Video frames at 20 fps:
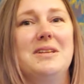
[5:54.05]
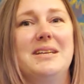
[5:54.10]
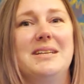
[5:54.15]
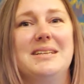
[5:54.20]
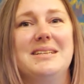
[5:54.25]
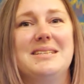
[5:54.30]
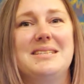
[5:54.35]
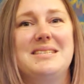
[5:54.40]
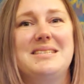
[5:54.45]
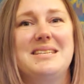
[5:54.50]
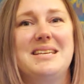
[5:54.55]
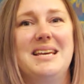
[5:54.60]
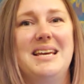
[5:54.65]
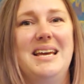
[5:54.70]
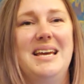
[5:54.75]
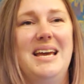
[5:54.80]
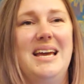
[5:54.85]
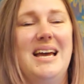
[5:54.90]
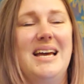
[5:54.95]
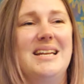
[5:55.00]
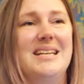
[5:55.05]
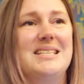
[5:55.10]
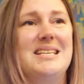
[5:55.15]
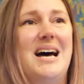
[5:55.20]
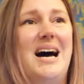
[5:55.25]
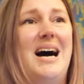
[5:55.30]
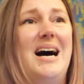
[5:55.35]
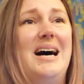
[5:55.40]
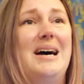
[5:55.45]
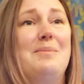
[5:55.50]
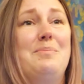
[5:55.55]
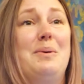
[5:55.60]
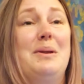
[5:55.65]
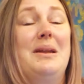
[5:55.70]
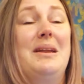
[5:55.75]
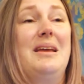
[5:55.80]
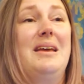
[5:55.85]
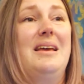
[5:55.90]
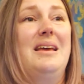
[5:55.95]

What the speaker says: and it's hard. But